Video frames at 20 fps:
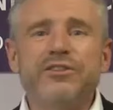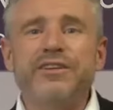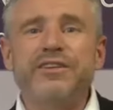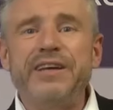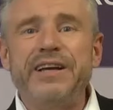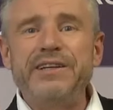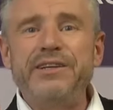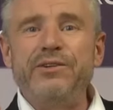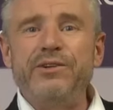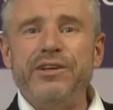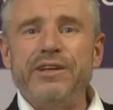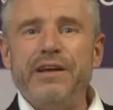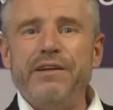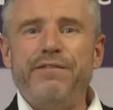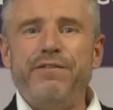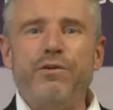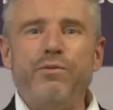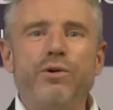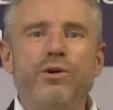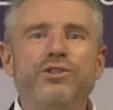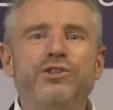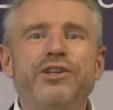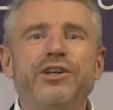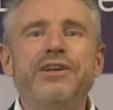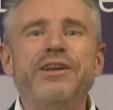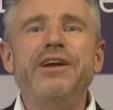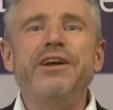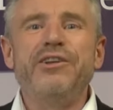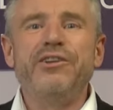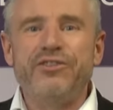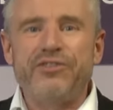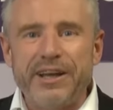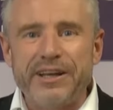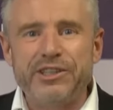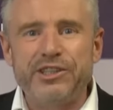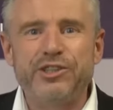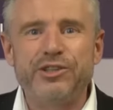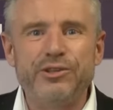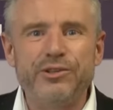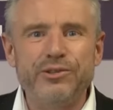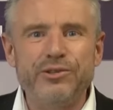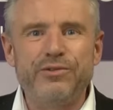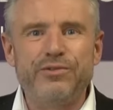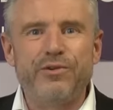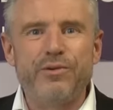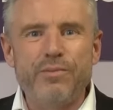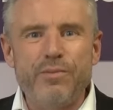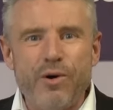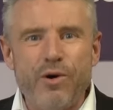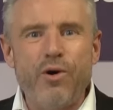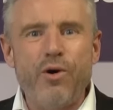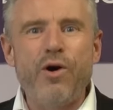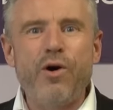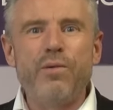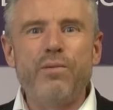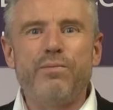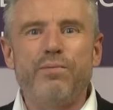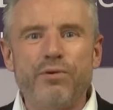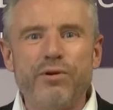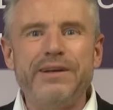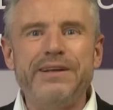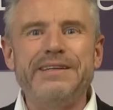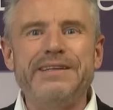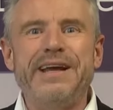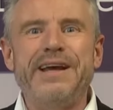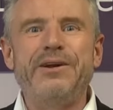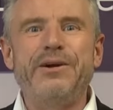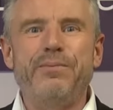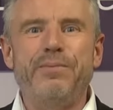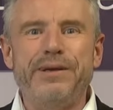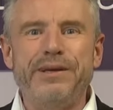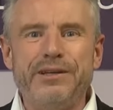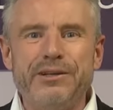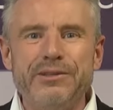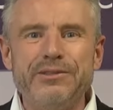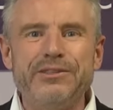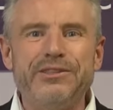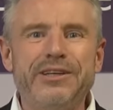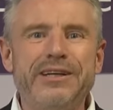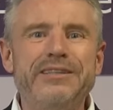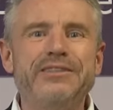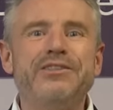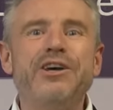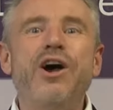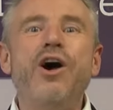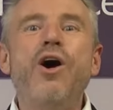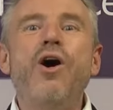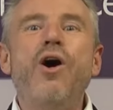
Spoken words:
So thank you again for watching. Stay tuned for more brilliant NLP content